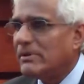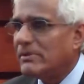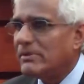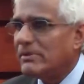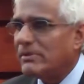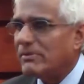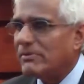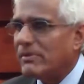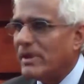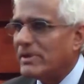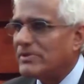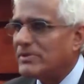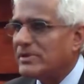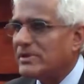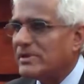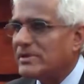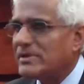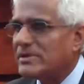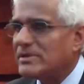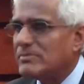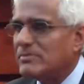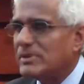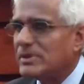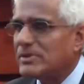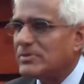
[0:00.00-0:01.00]
The
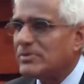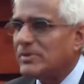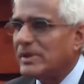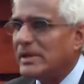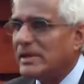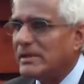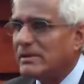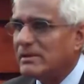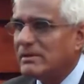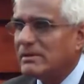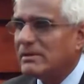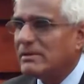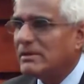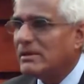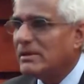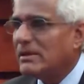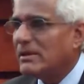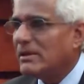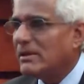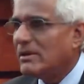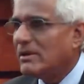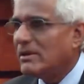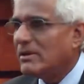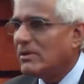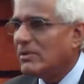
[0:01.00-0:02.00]
resonance between
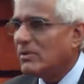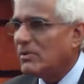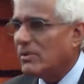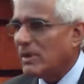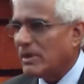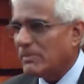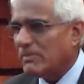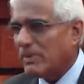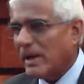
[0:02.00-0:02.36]
what